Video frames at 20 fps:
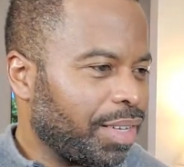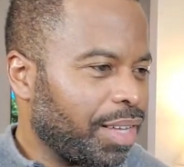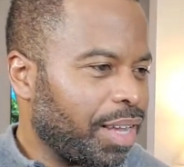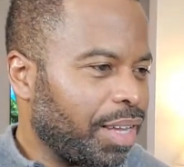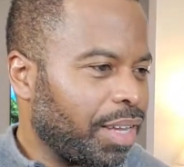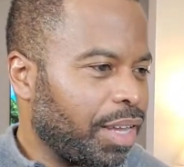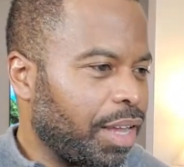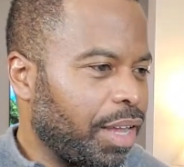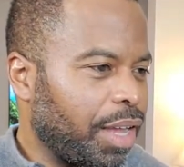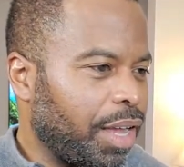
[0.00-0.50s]
yeah,
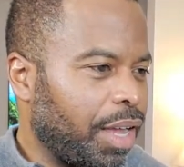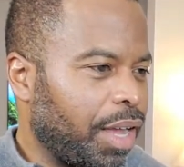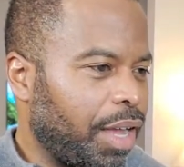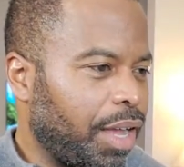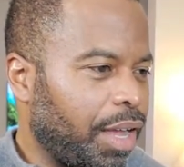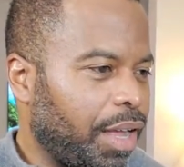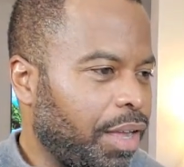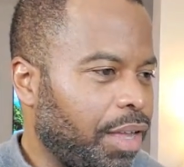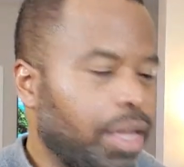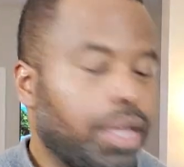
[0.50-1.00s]
yeah.
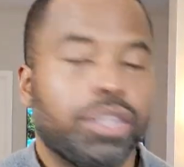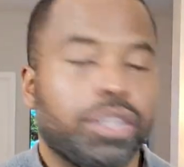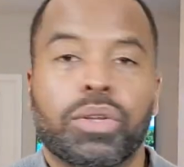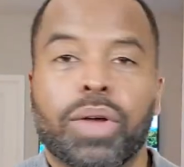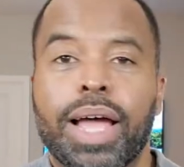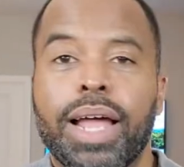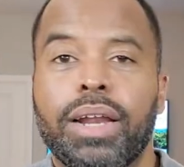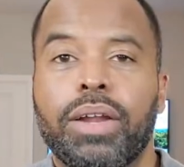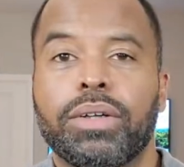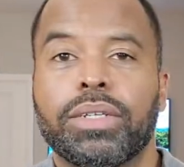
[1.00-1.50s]
Uh, so,
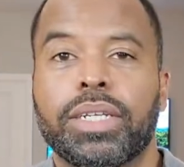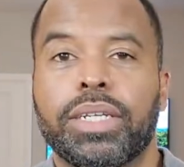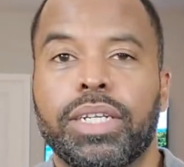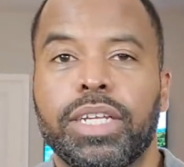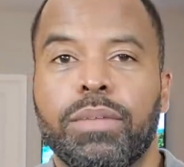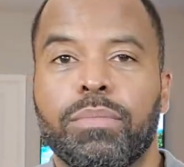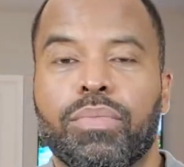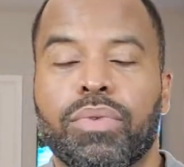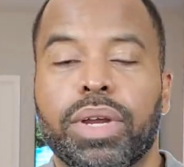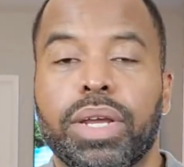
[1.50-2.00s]
how long to
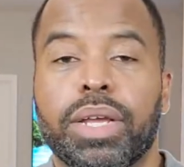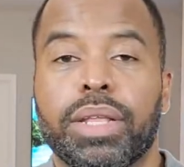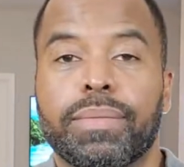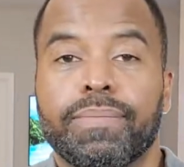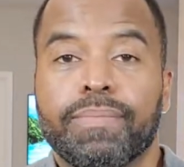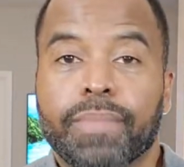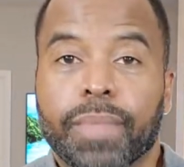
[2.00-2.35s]
deep breathe